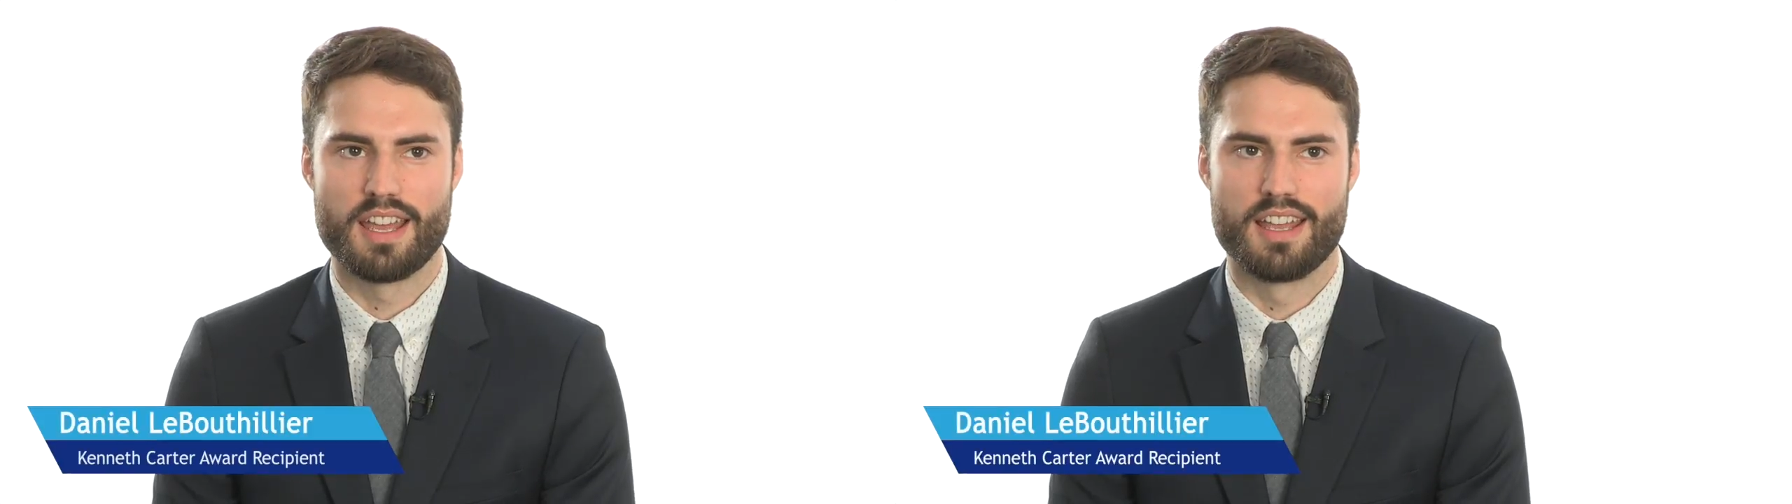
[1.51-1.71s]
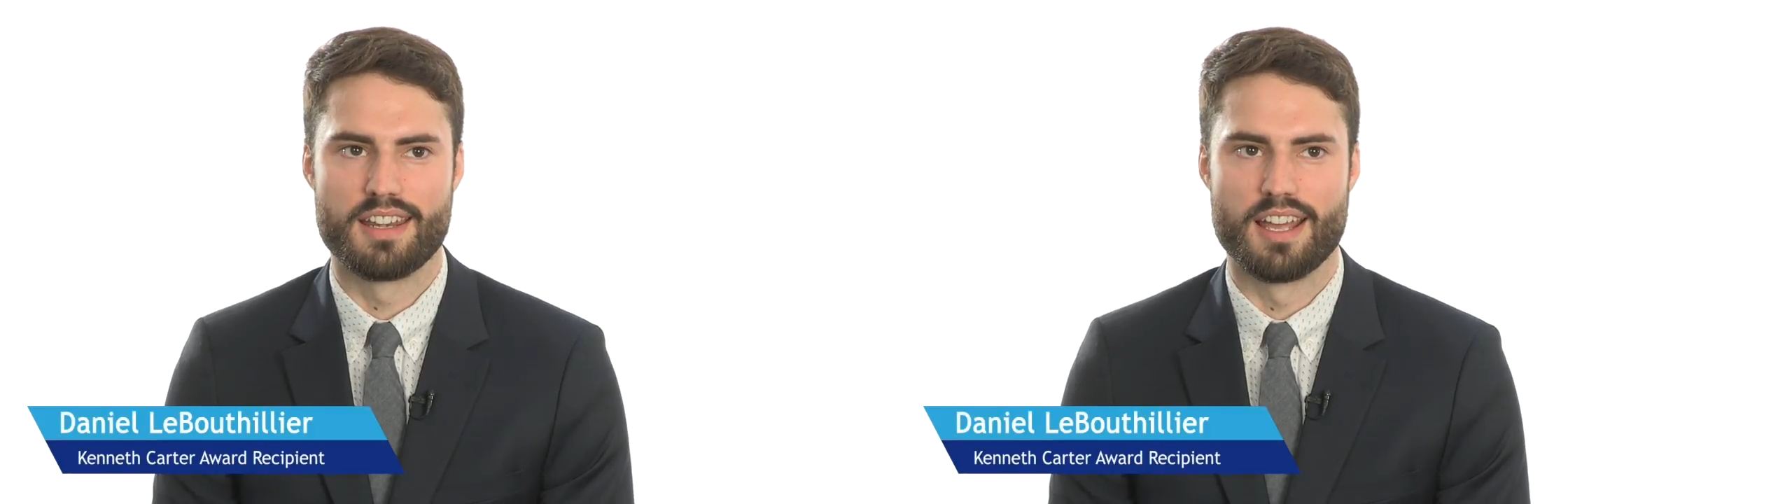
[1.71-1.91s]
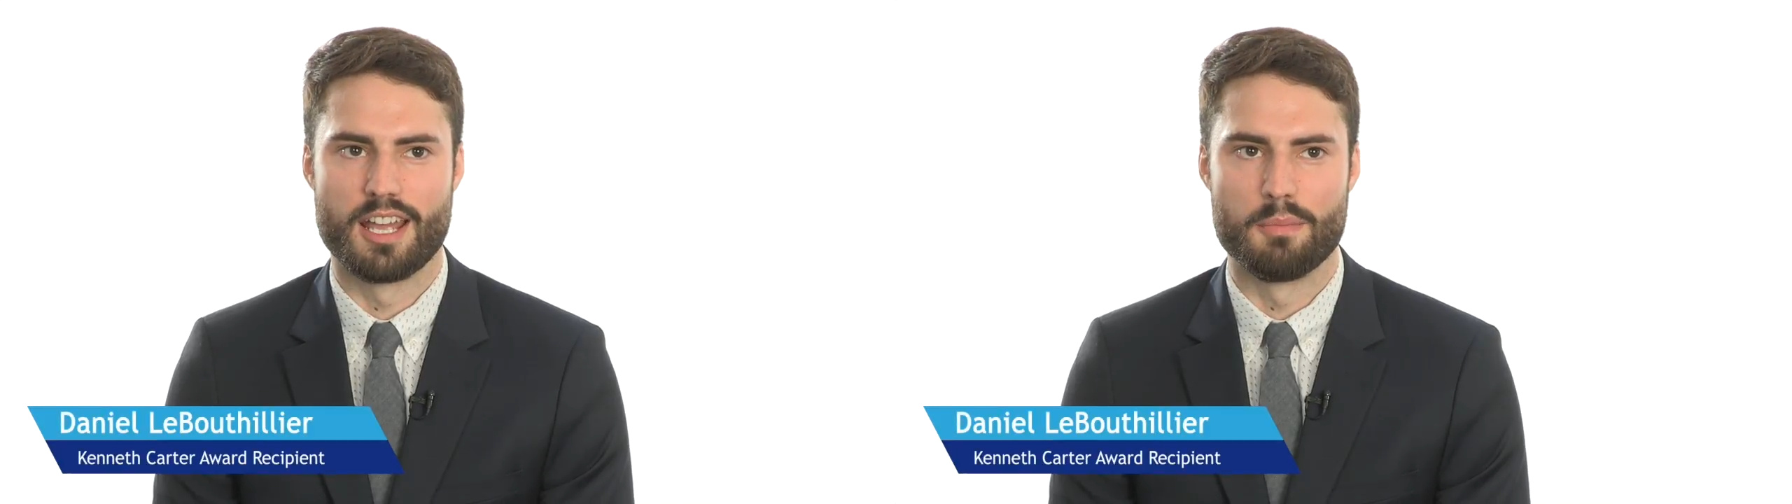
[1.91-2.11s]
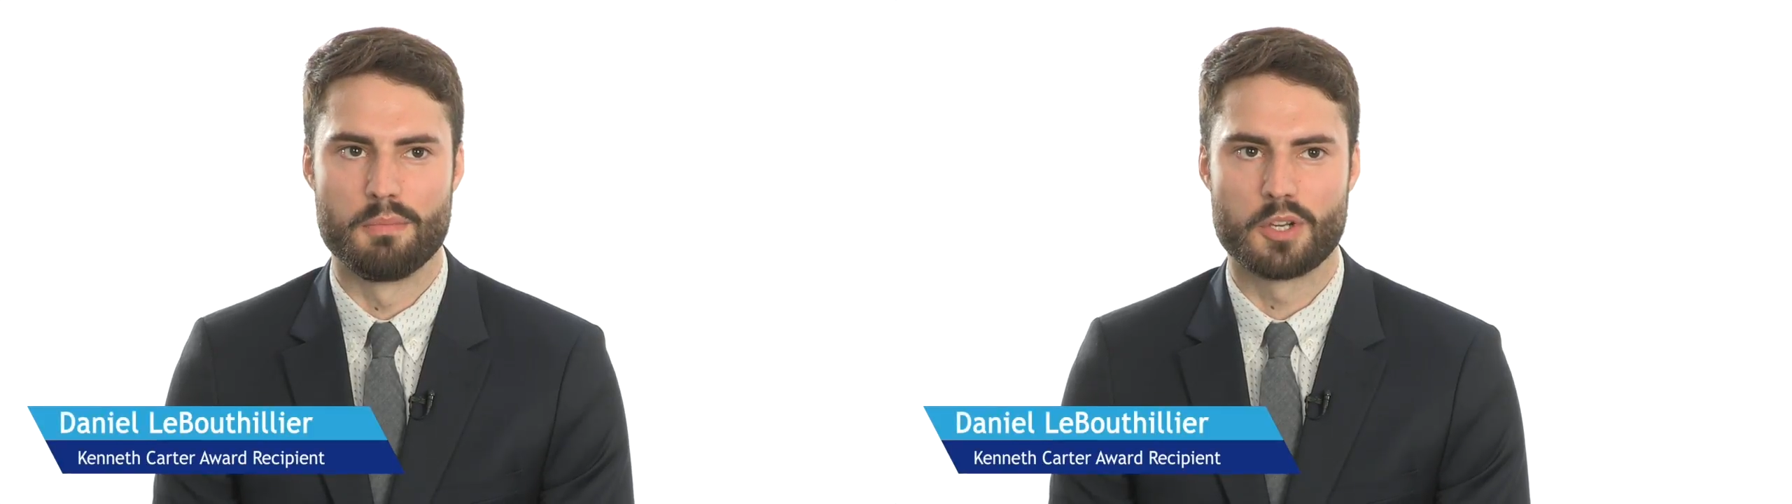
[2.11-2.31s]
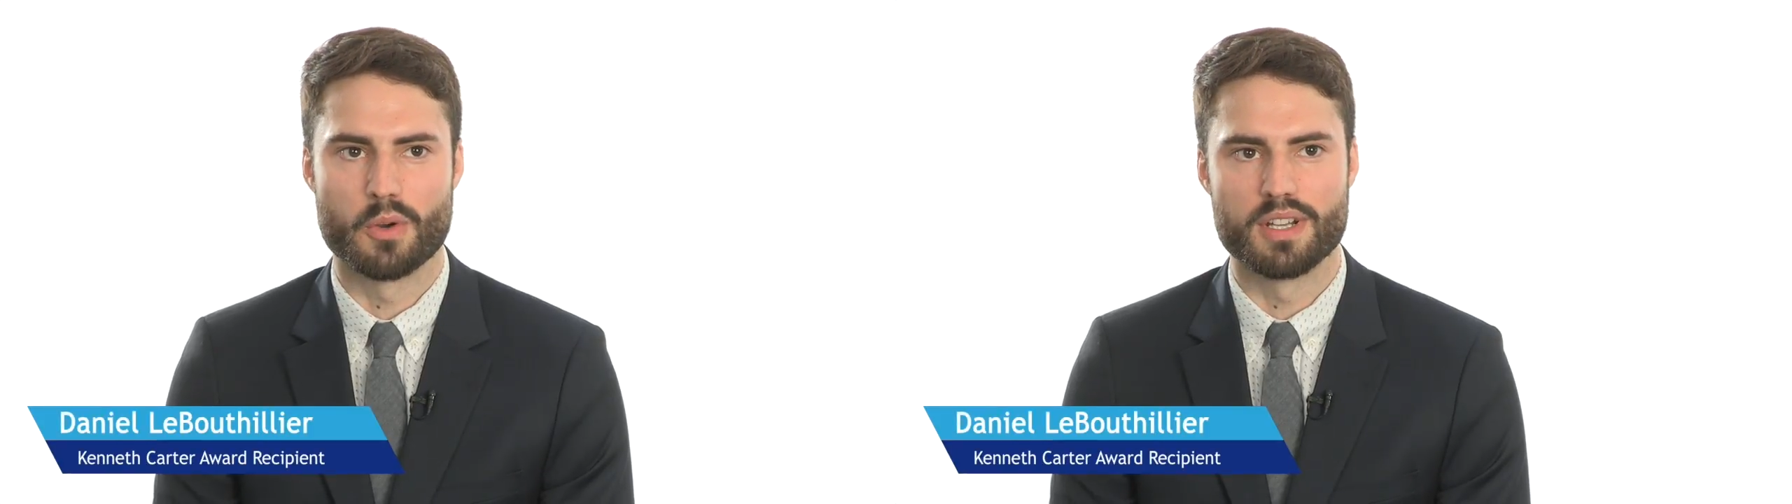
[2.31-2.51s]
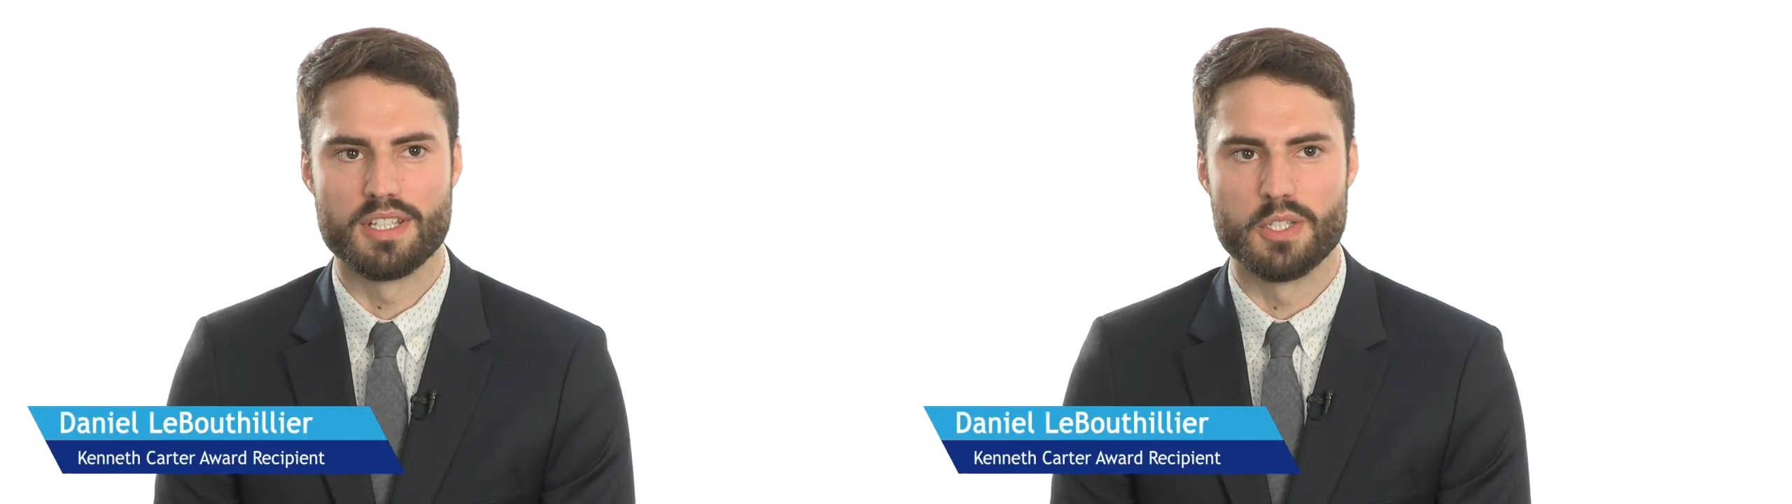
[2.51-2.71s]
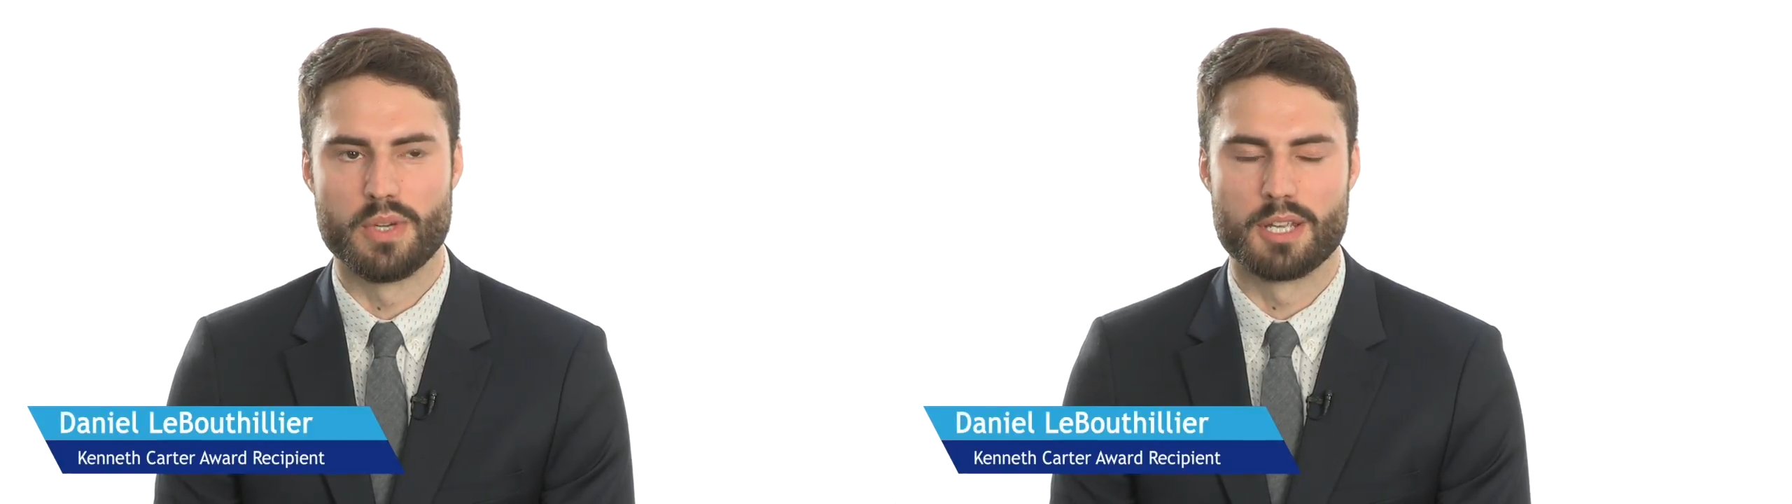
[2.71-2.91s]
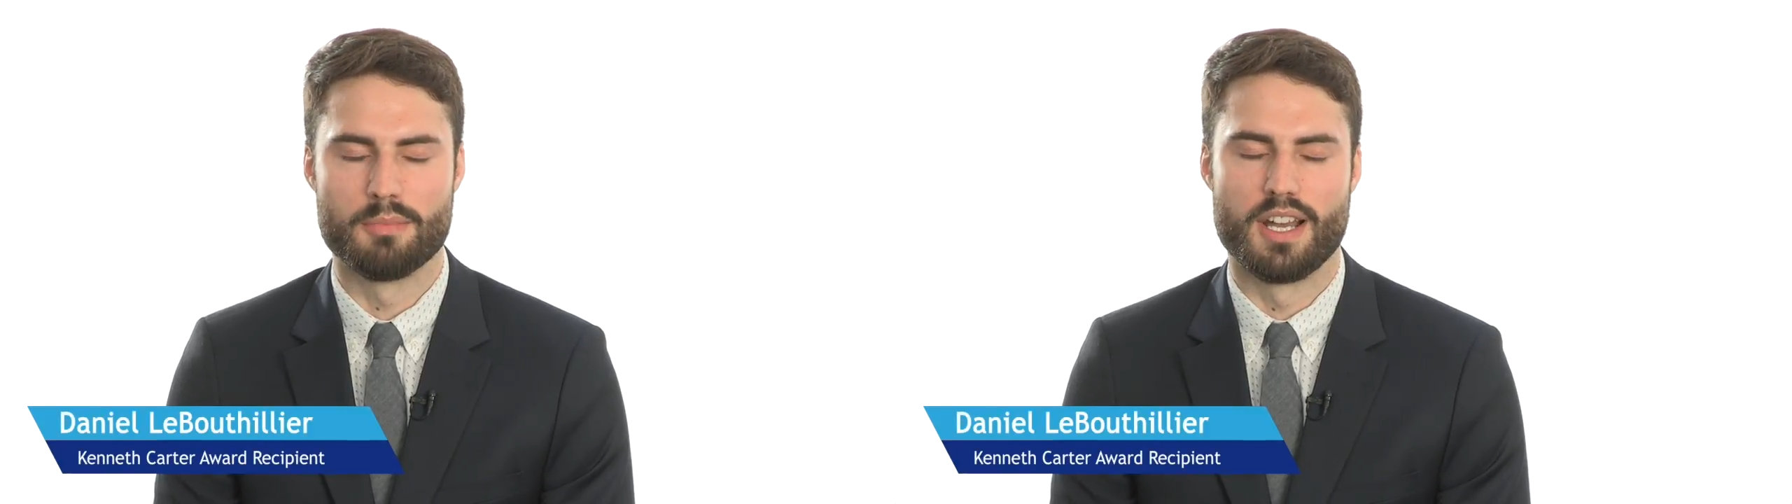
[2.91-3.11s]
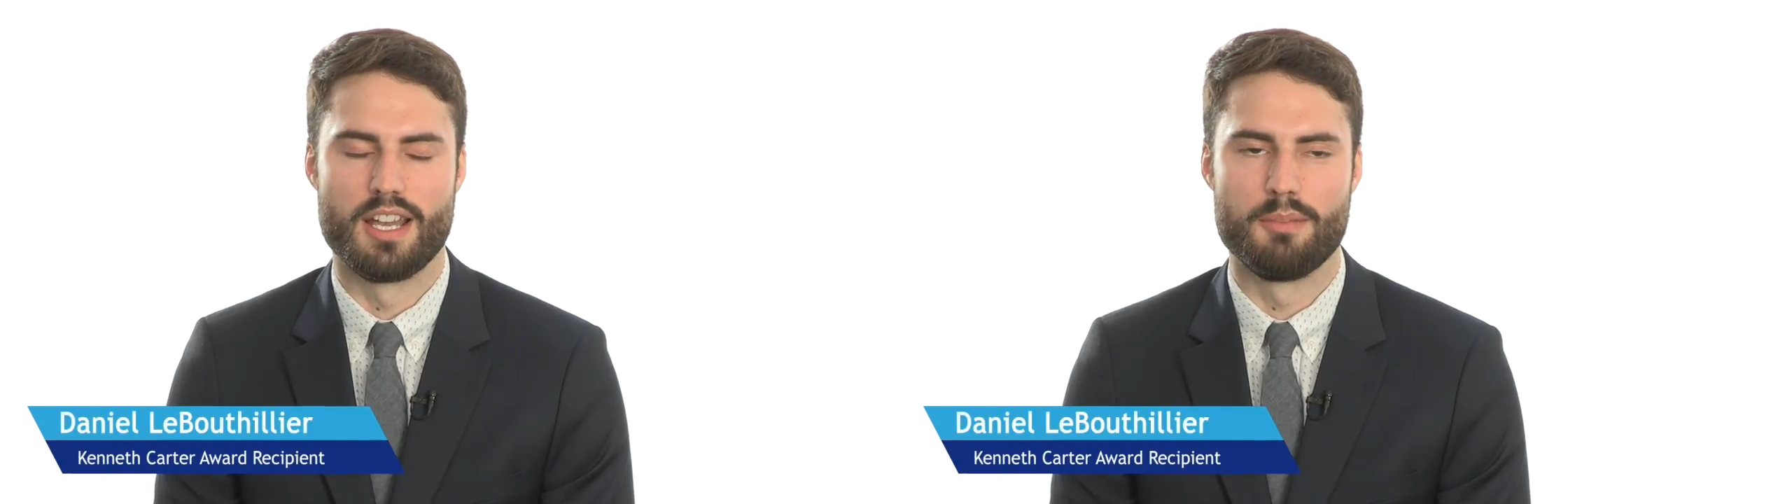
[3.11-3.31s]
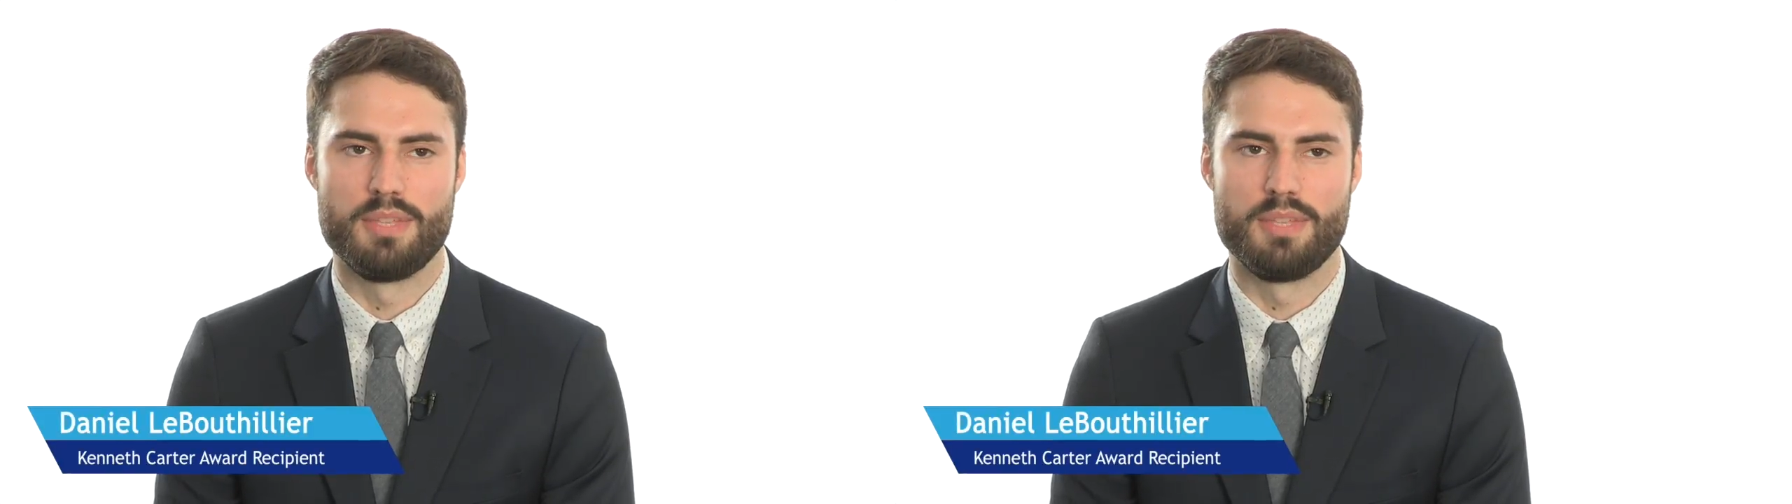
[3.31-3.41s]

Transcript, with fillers: and I'm currently doing my